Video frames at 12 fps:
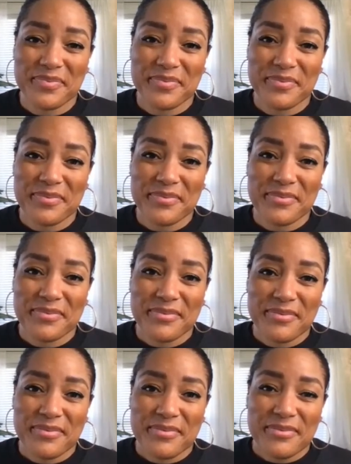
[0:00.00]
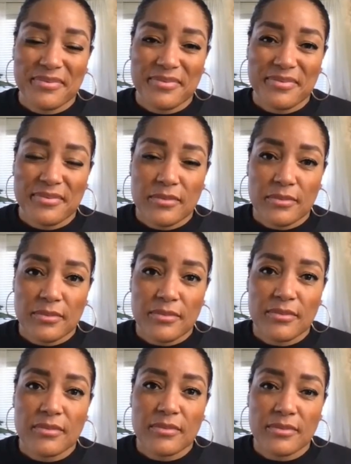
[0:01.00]

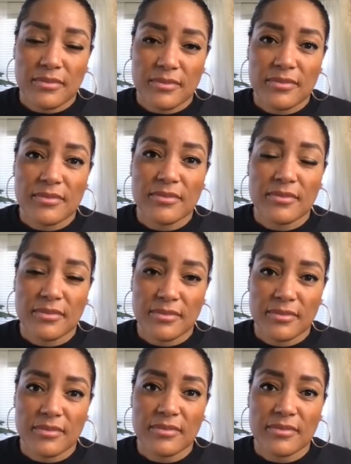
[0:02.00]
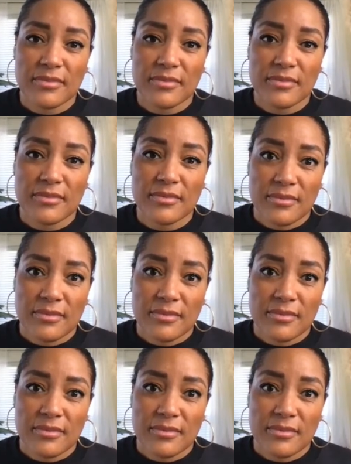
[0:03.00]
No words are spoken by the person on screen.